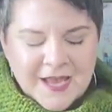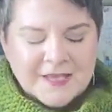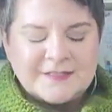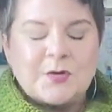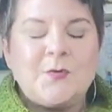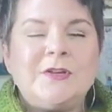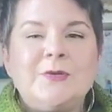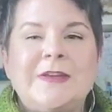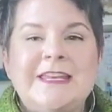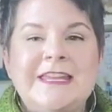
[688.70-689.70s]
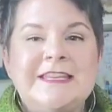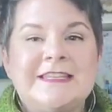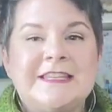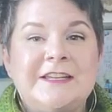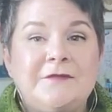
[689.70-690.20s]
So you can
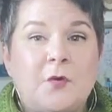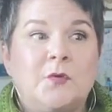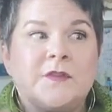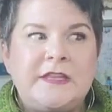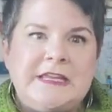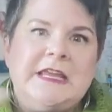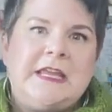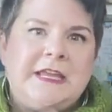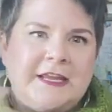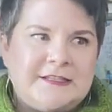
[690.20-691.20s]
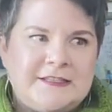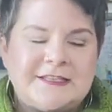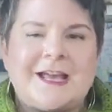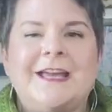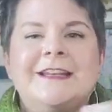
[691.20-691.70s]
easily fold the
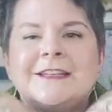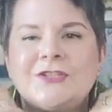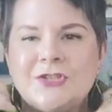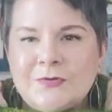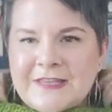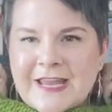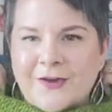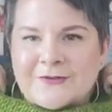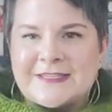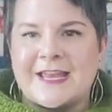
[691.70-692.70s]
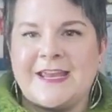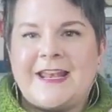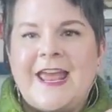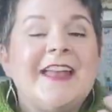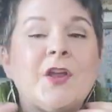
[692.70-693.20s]
inside to the
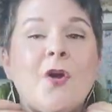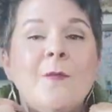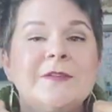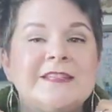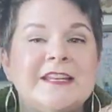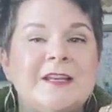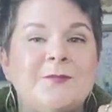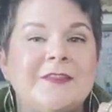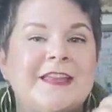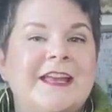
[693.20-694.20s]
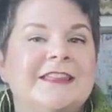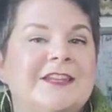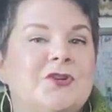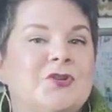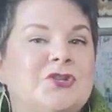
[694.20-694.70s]
outside and almost end up with like a
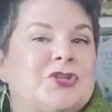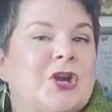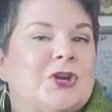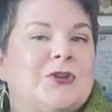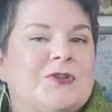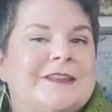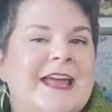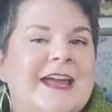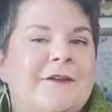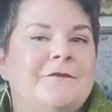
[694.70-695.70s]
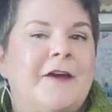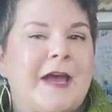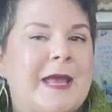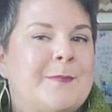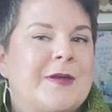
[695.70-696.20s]
little turtleneck
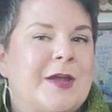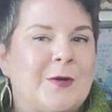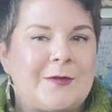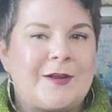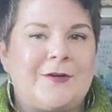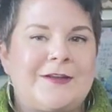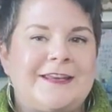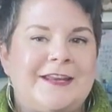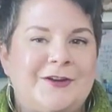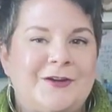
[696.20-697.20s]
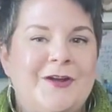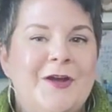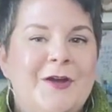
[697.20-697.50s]
vibe going on here,